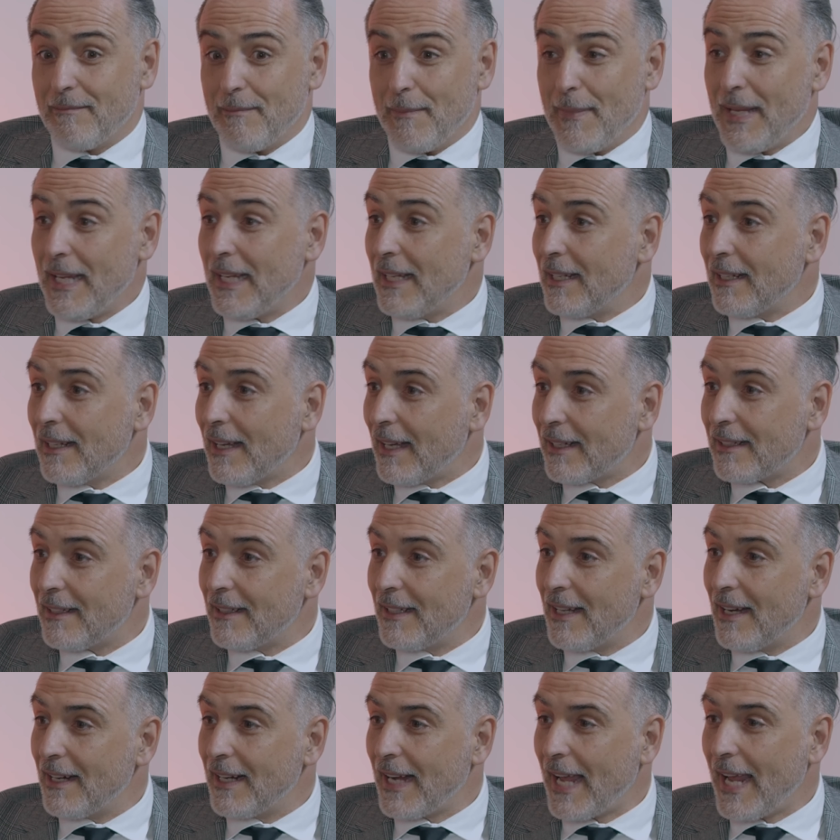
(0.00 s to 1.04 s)
me at a
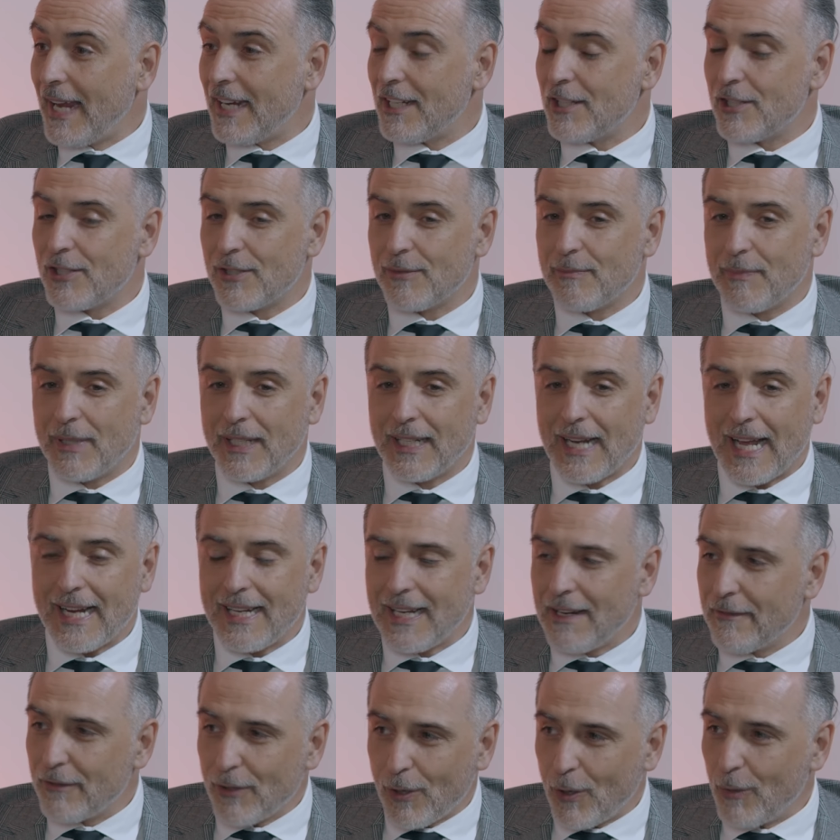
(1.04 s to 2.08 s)
young age, but I
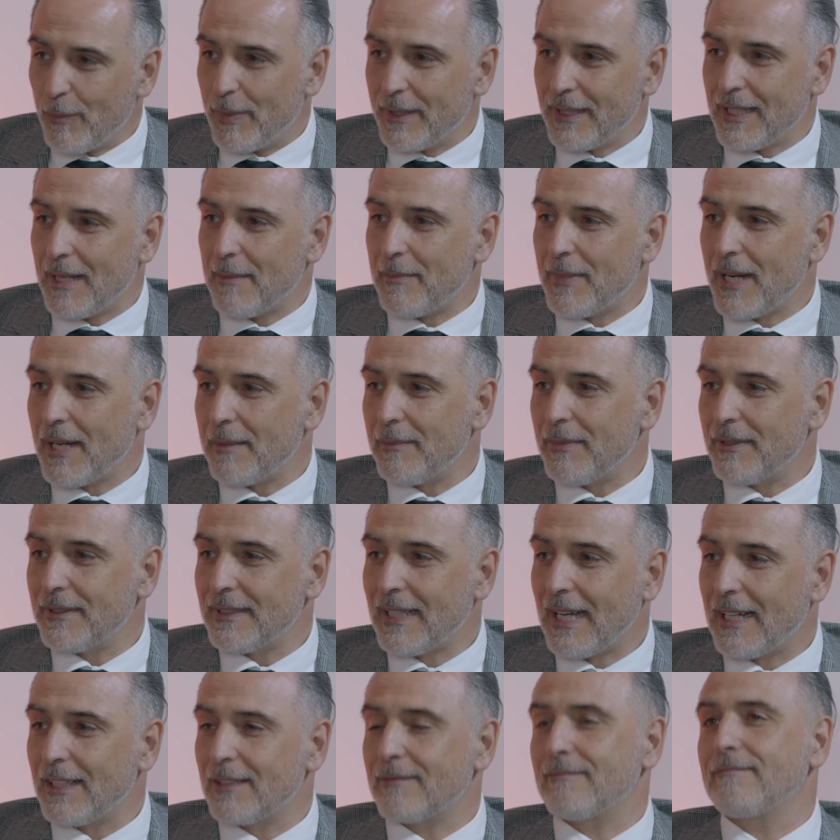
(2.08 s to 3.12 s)
never opened that Bible.
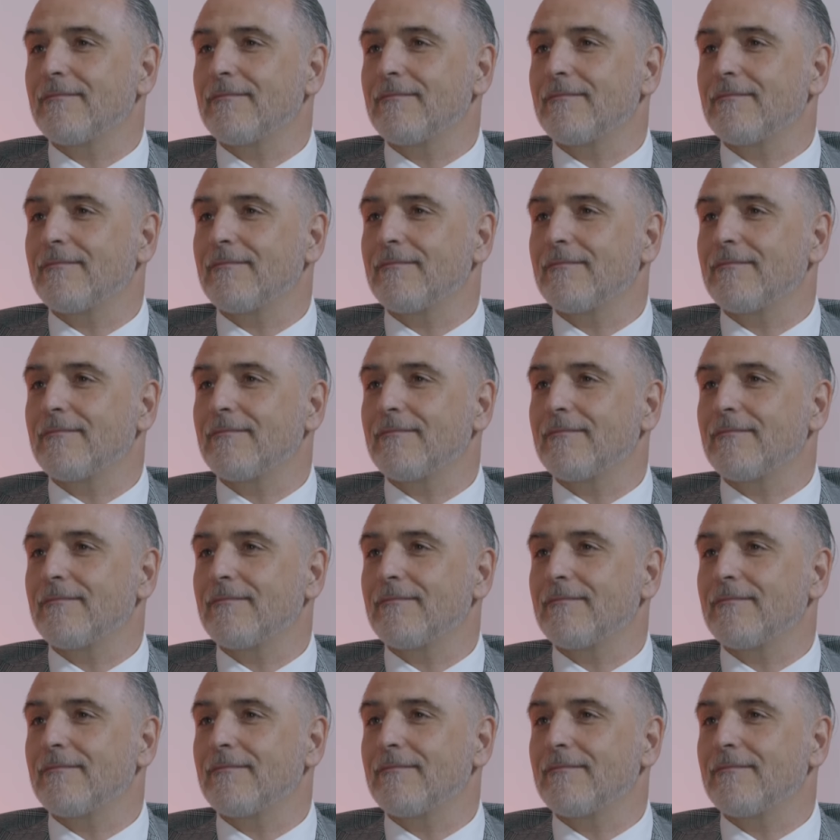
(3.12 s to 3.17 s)
Now,